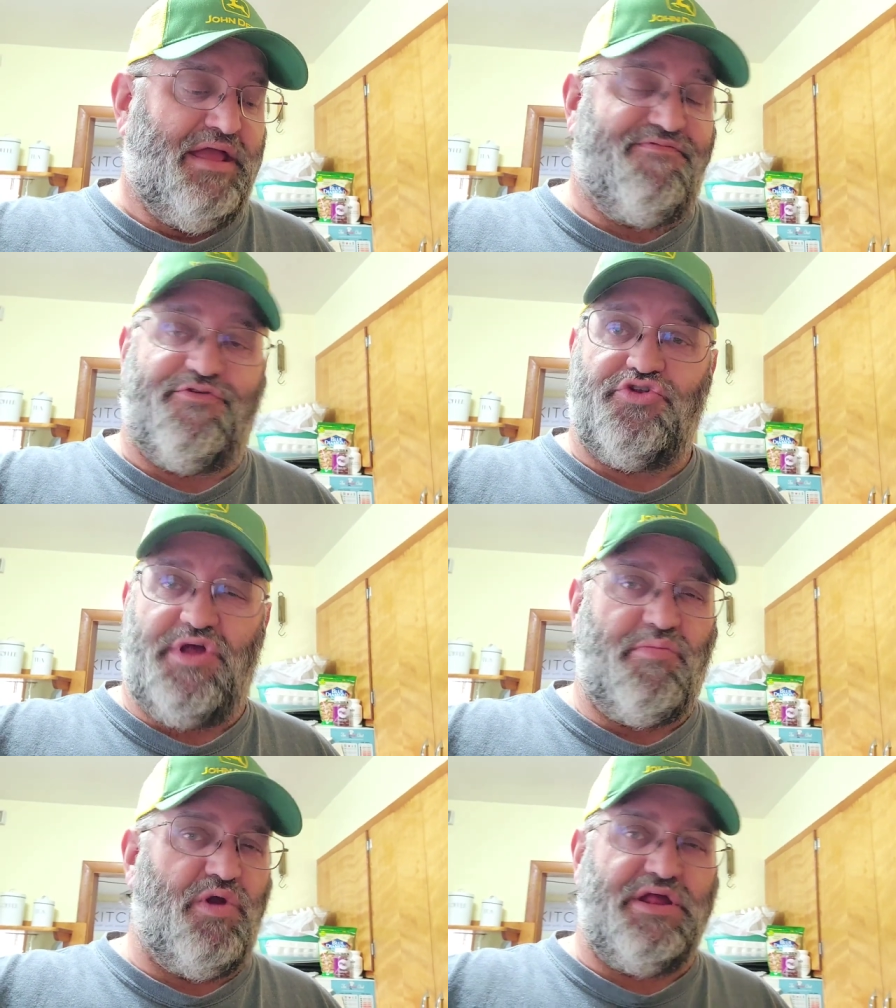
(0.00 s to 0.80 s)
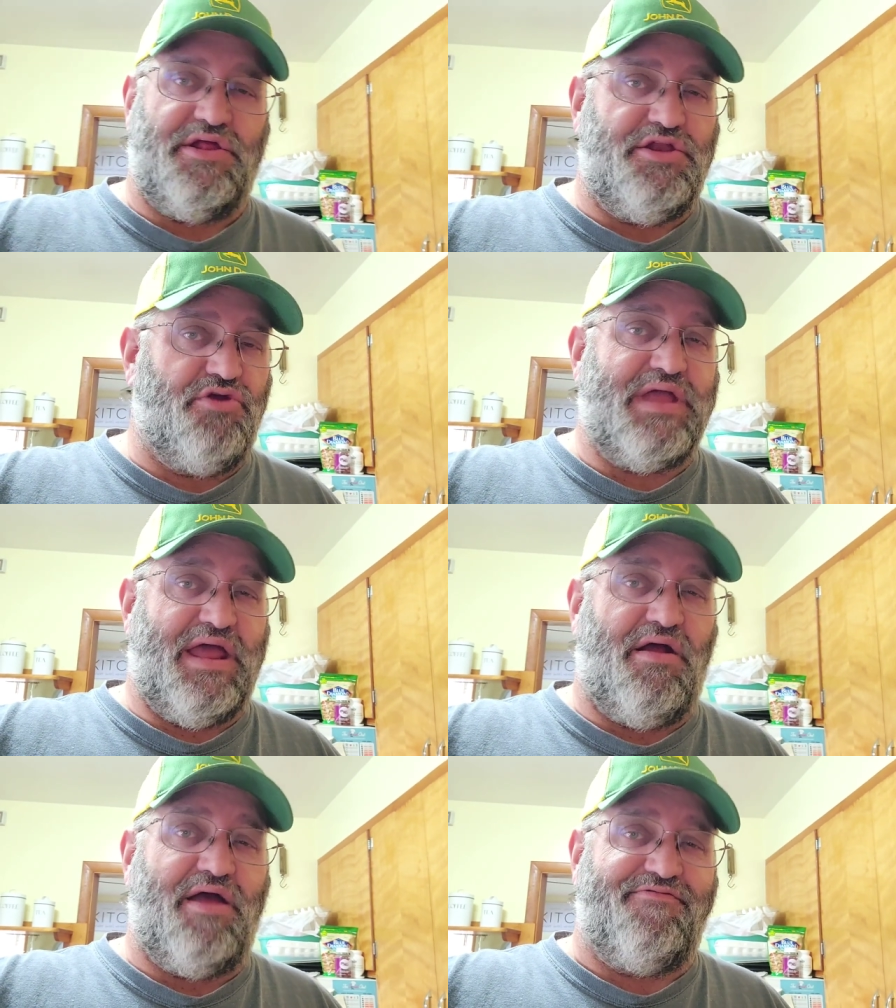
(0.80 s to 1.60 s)
If for some reason you
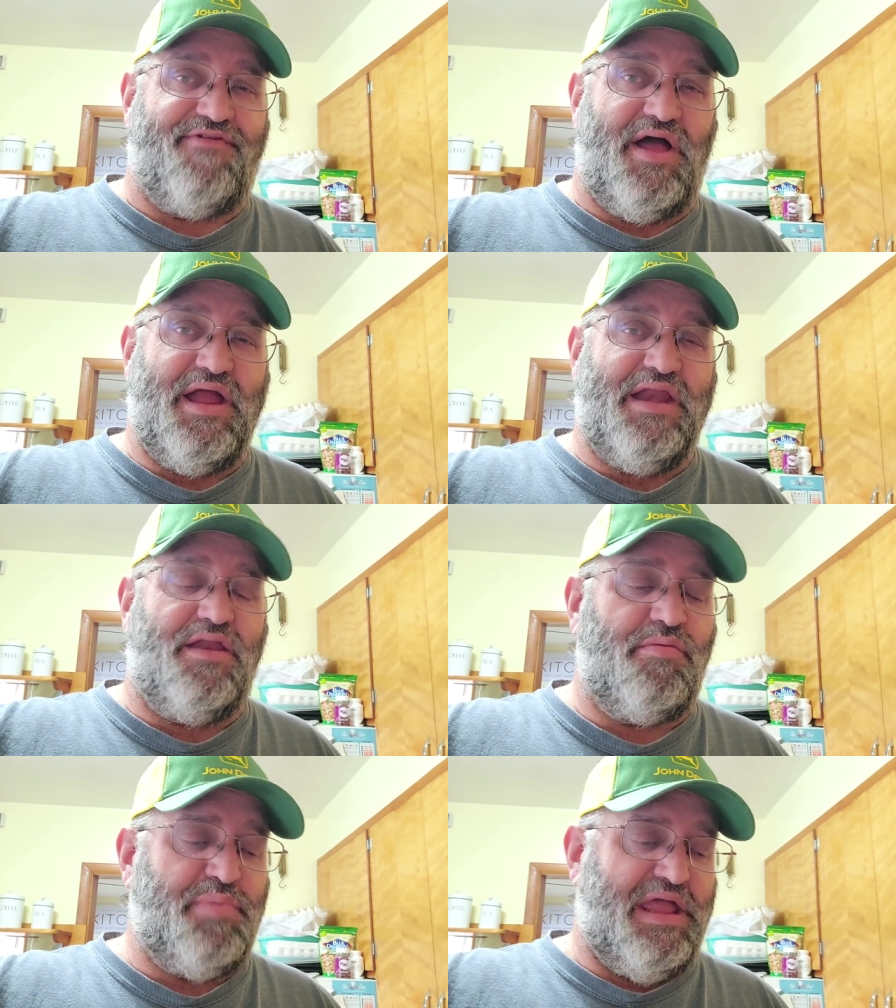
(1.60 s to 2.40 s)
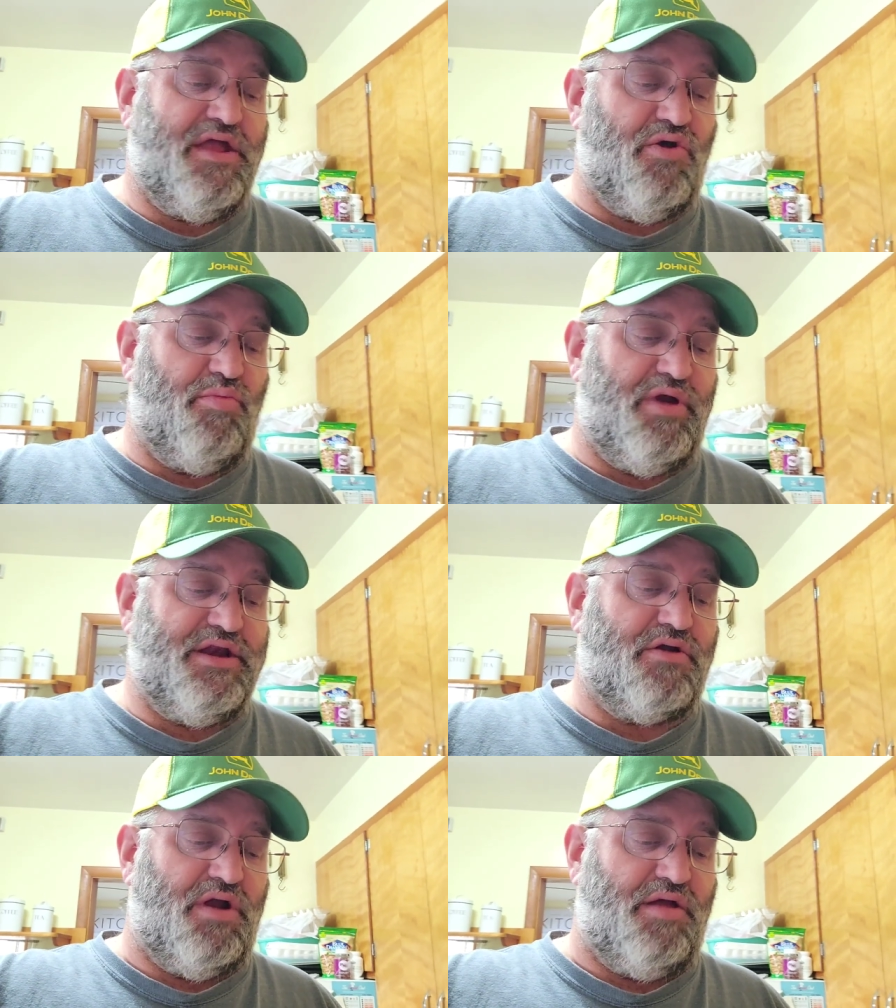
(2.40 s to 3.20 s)
cannot find panko
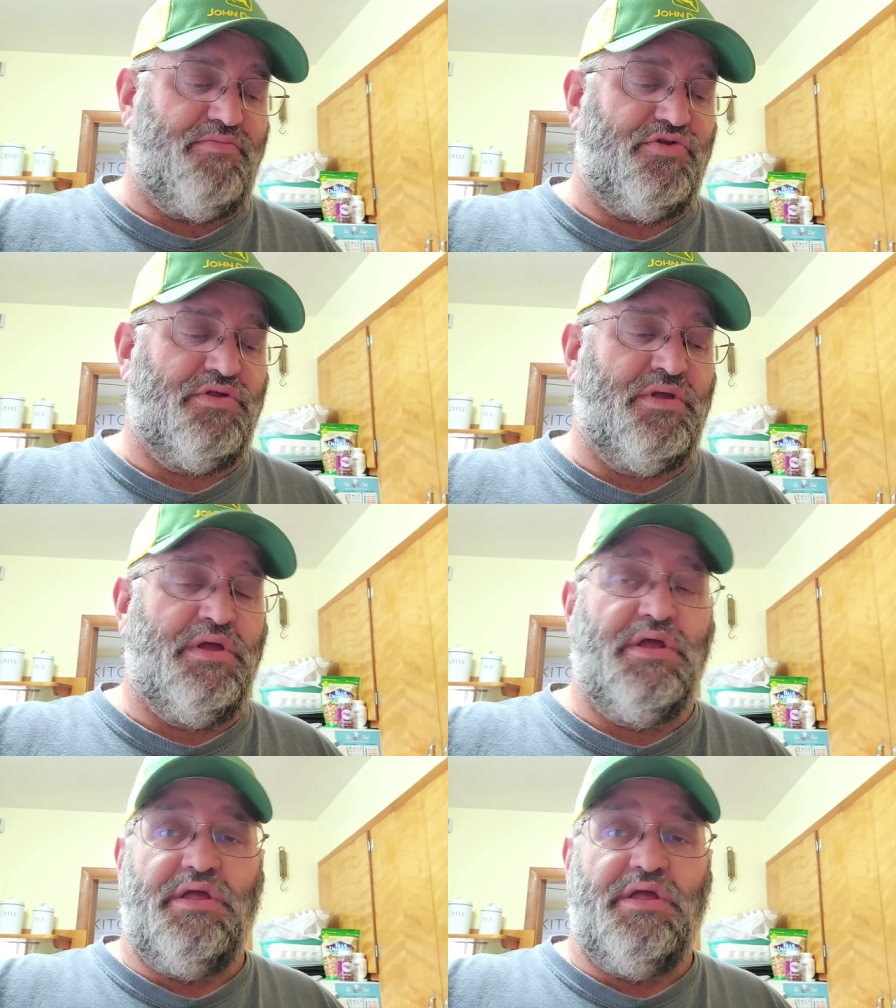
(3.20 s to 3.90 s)
breadcrumbs,